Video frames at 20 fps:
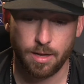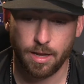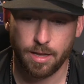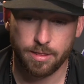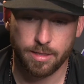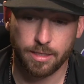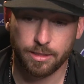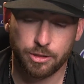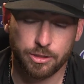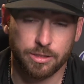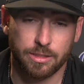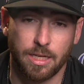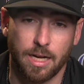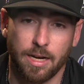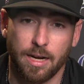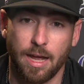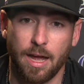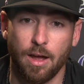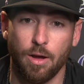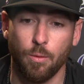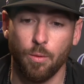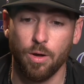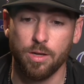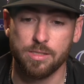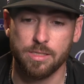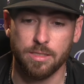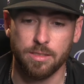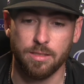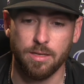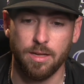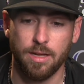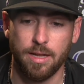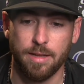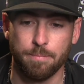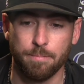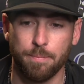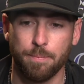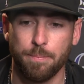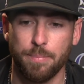And that's just kind of how it was. And, and